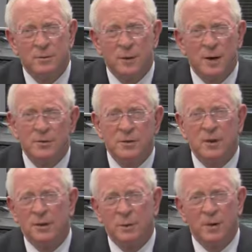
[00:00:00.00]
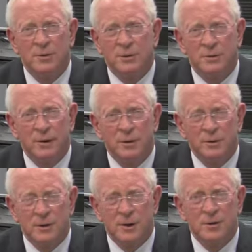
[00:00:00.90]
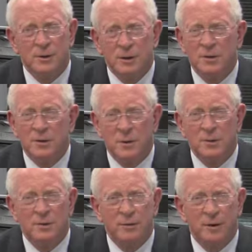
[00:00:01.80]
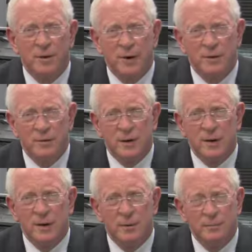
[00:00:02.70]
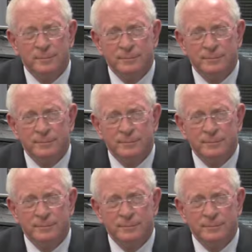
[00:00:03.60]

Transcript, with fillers: Well, that's a good question, folks, and it's a good subject for our next video.